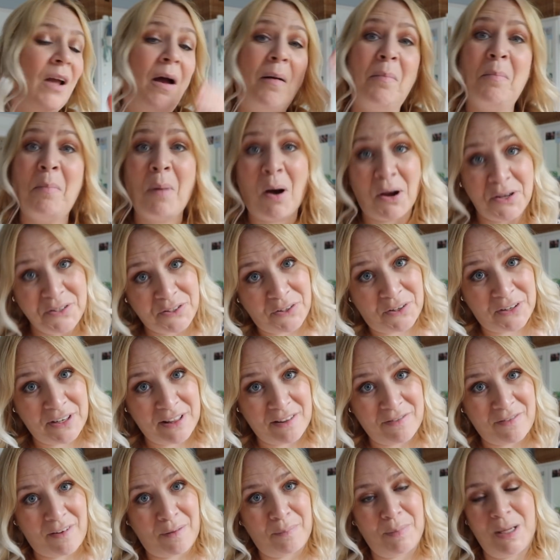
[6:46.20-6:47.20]
my side of
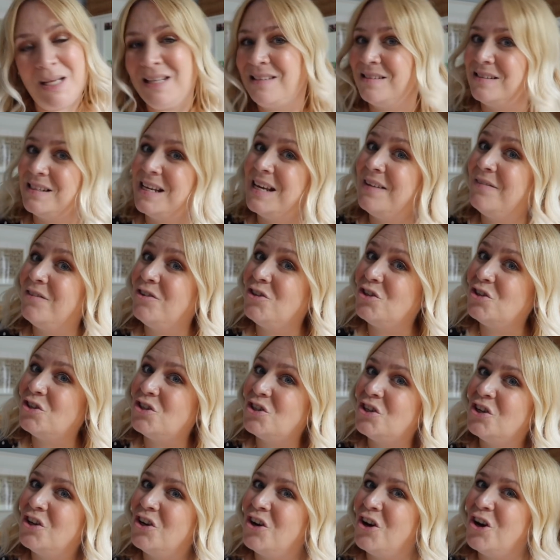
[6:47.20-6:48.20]
the family, Stephen
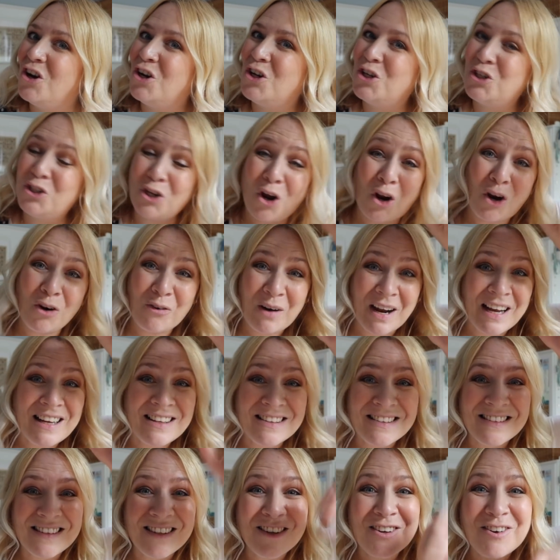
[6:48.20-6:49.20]
just
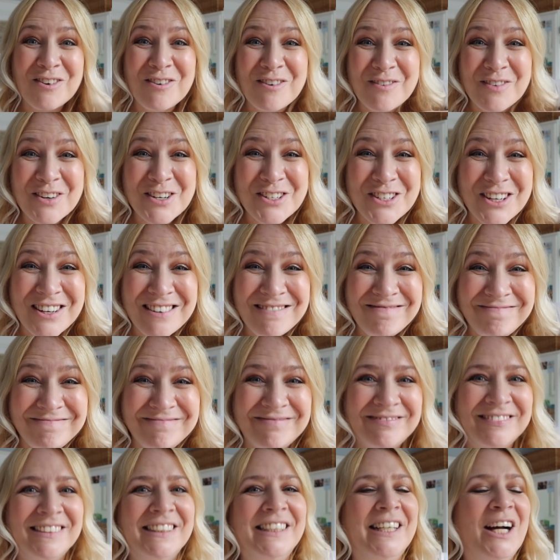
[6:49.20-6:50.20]
tolerates the Eurovision.
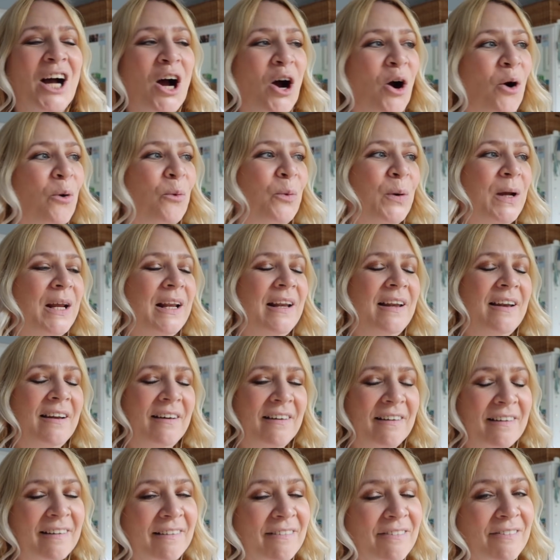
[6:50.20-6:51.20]
We
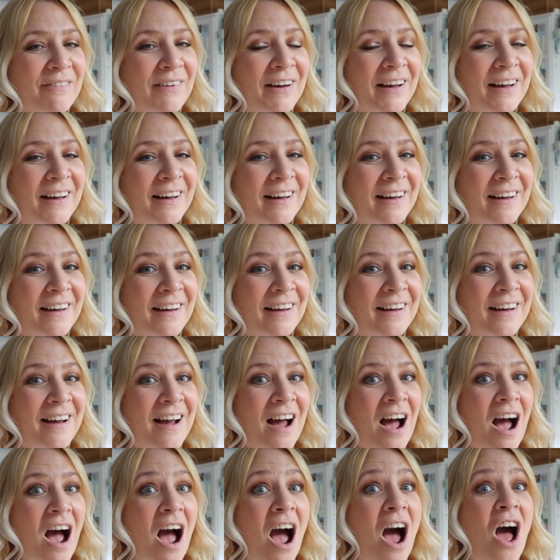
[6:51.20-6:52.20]
love.
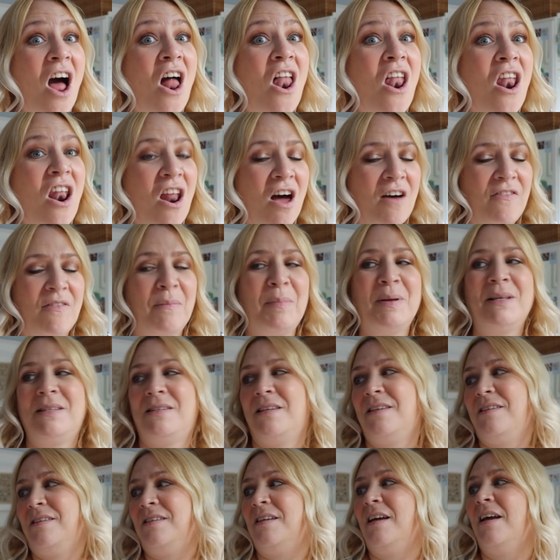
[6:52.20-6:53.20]
My
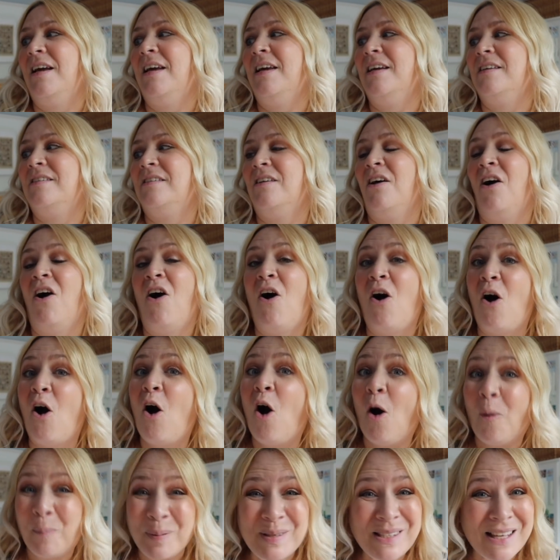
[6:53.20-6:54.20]
sister is
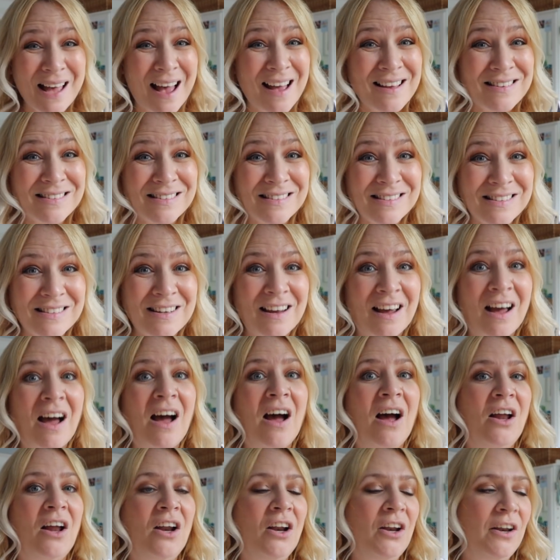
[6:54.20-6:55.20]
obsessed.
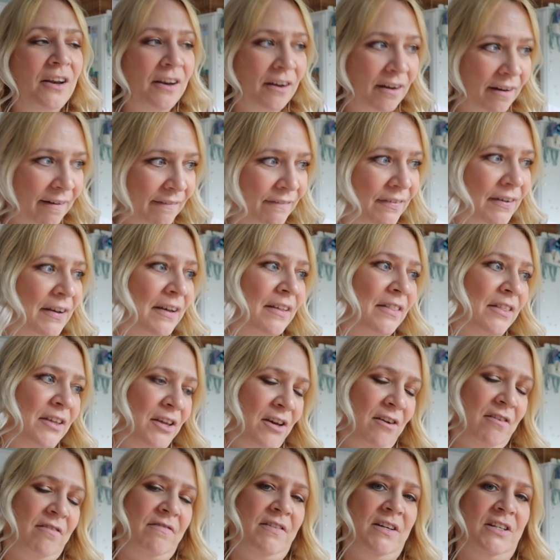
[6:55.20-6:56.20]
Love
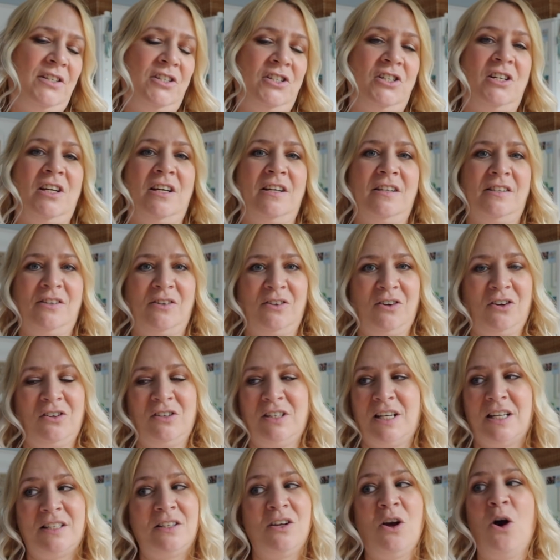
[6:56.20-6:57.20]
the Eurovision Song
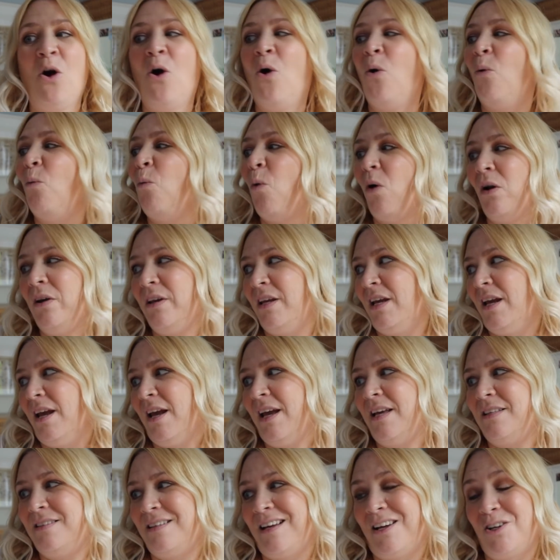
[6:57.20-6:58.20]
Contest. One year
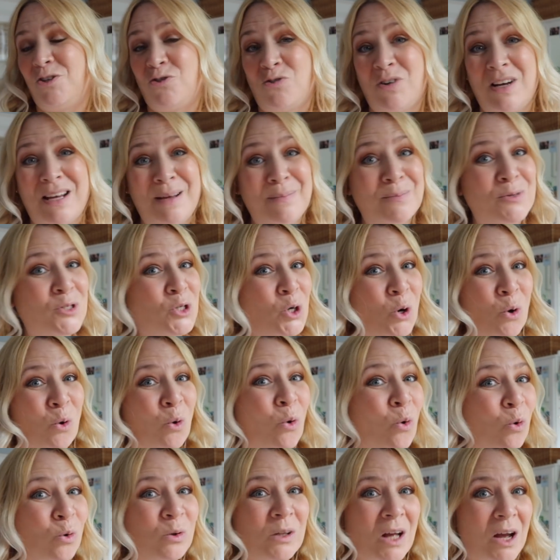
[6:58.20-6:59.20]
it's our dream to
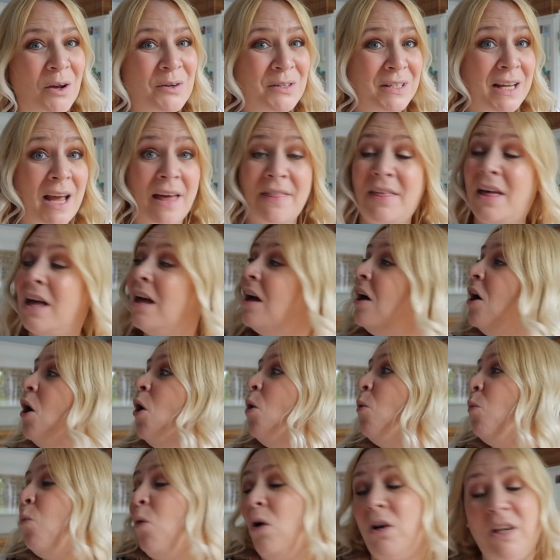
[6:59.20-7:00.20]
all go together.
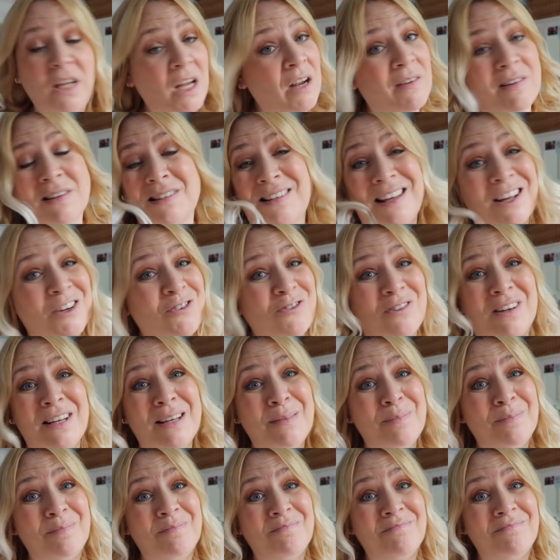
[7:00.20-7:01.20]
One year it's our
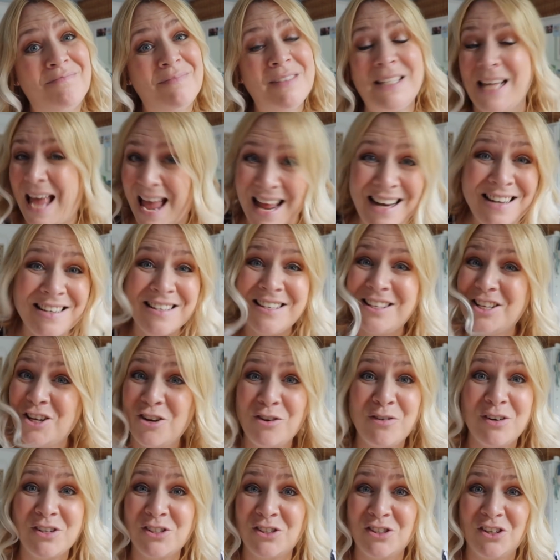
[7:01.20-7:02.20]
dream to enter the
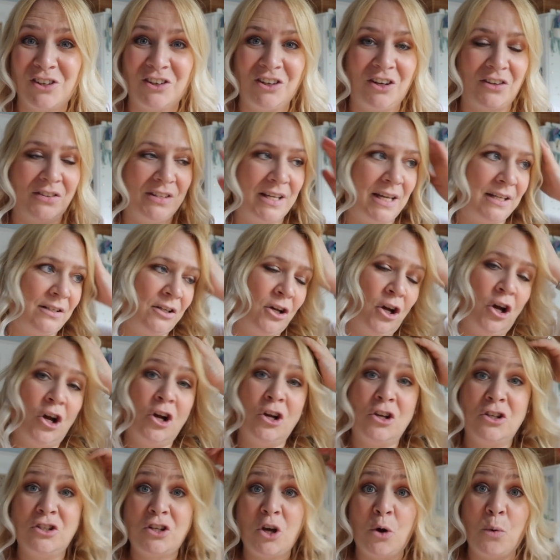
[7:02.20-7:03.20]
Eurovision Song Contest.
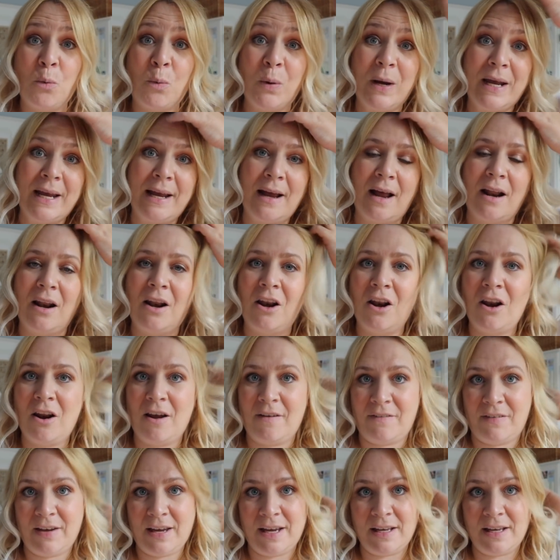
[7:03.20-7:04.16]
So we love